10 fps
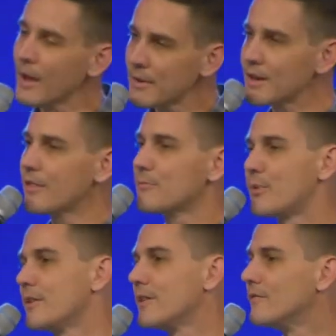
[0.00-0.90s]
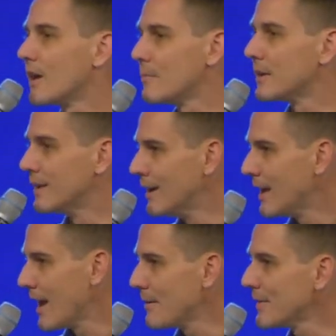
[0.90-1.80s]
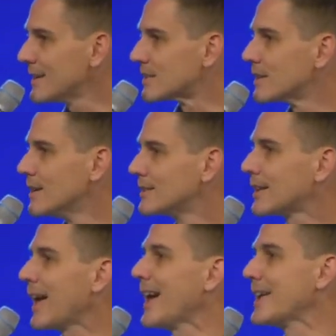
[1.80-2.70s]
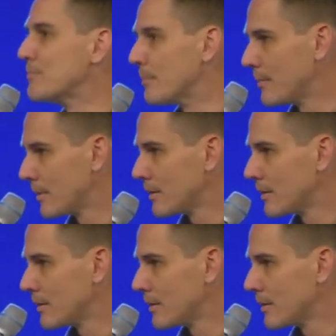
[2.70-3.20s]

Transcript: How about another part of the environment? How about this? Time.